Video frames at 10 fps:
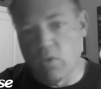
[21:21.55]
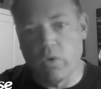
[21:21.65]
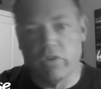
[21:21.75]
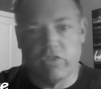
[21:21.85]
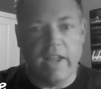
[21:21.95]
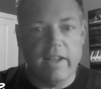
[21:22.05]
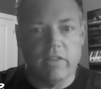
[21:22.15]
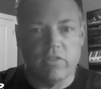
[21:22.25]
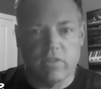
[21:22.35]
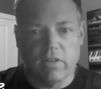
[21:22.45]
or it
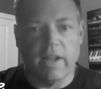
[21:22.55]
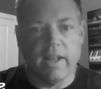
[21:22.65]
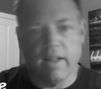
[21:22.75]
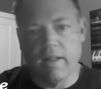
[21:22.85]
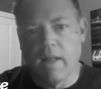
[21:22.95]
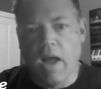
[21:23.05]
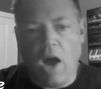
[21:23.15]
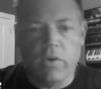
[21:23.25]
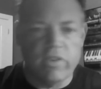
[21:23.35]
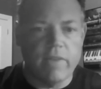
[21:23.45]
stays I
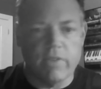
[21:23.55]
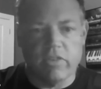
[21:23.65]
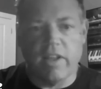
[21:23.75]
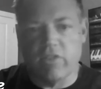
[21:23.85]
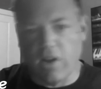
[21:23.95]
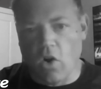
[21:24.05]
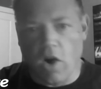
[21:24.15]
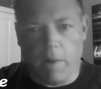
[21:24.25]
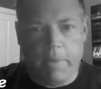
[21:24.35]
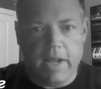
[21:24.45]
always say, if it stays like a
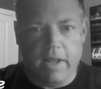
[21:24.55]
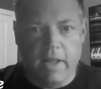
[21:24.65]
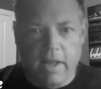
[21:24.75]
heartbeat,